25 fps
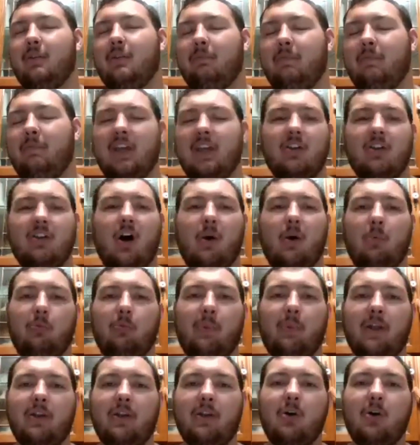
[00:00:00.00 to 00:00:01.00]
Vietnam
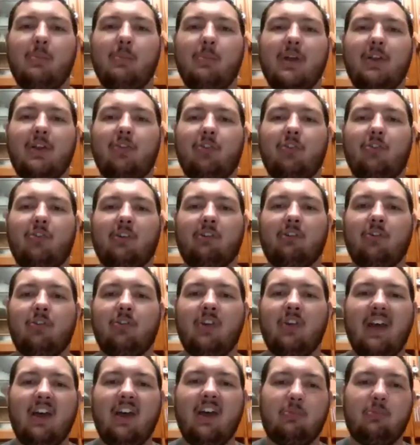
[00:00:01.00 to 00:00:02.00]
was by no means a
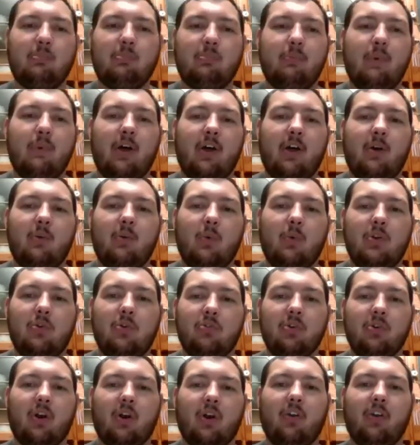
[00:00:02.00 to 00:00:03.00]
success, but when you
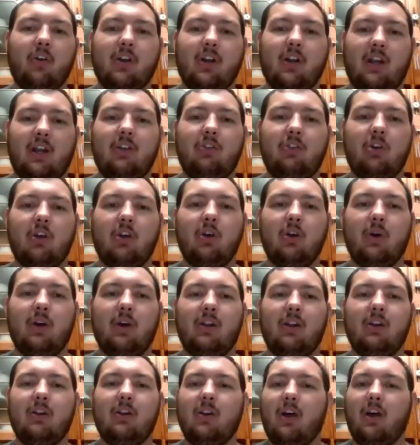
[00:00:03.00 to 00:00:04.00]
start looking into
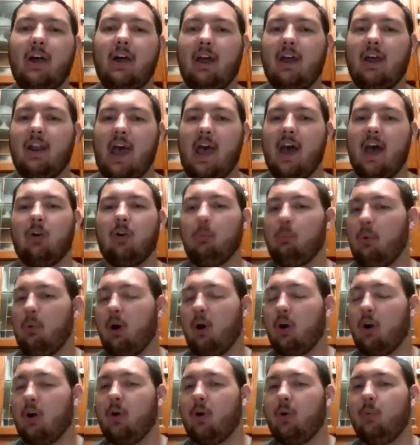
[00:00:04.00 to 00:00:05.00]
it at
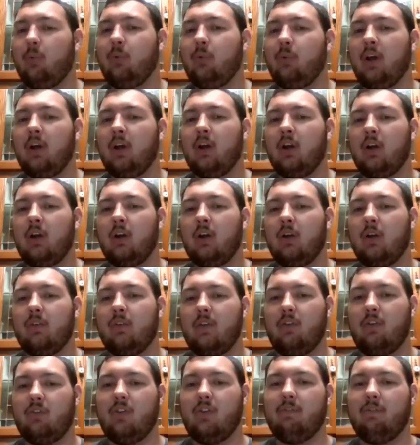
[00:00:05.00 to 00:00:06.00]
Attleboro,
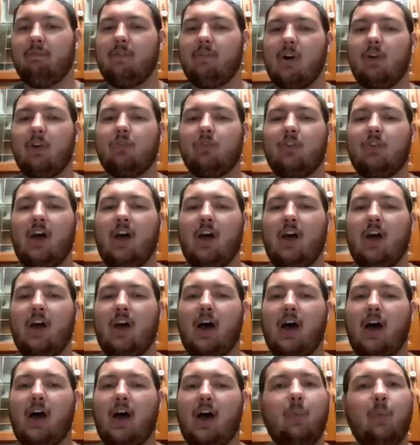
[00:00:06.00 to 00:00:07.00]
this is the first time
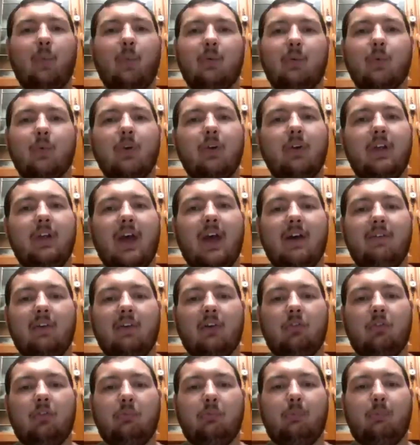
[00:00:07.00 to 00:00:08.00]
that we really have
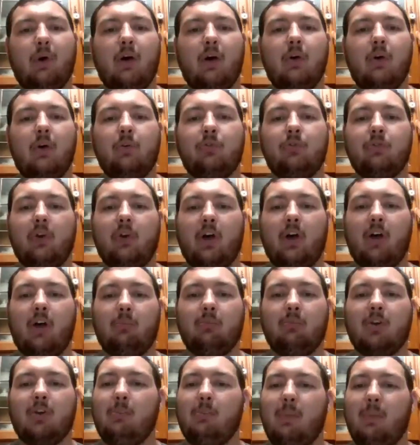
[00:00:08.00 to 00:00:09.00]
exposed
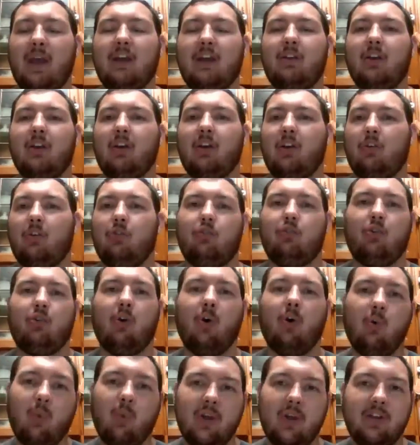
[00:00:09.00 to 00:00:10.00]
command and
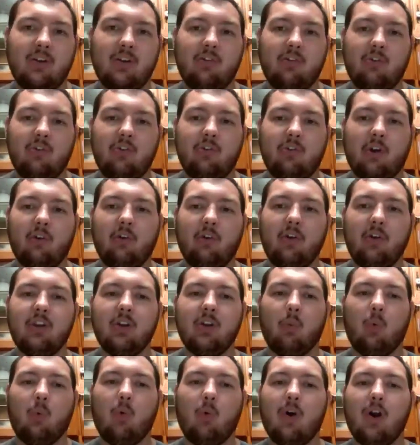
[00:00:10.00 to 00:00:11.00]
control weaknesses early in
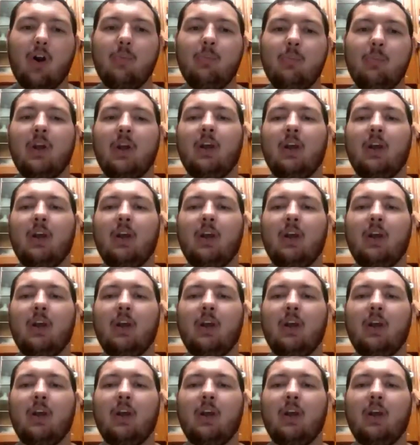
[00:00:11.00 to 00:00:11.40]
the war.